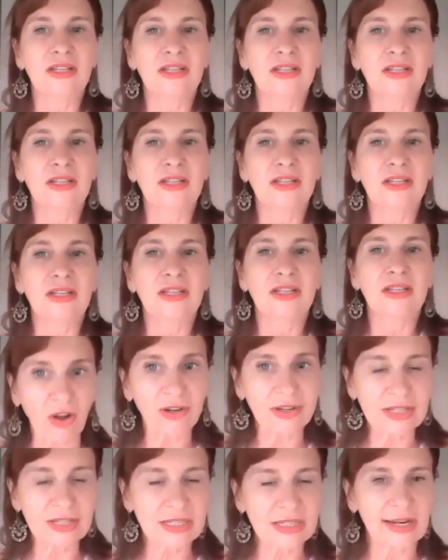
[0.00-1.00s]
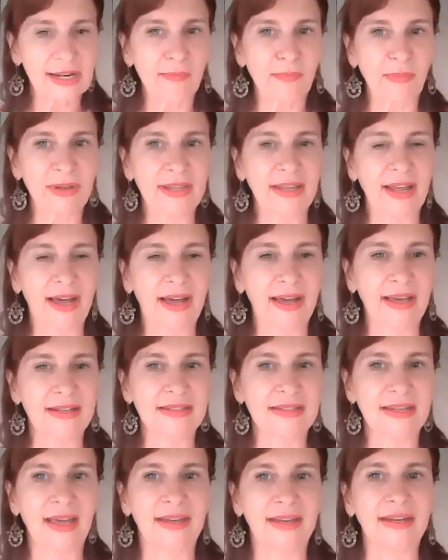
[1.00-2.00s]
So I would fall asleep at
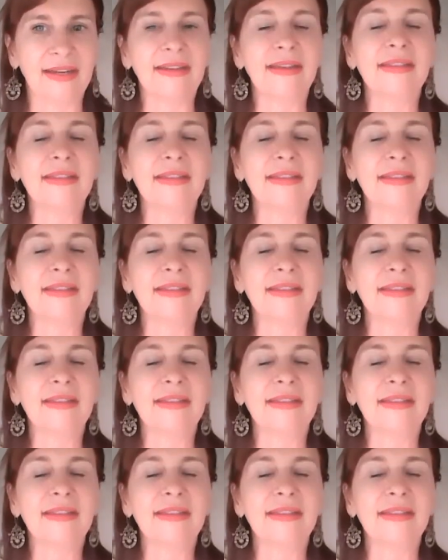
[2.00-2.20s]
night,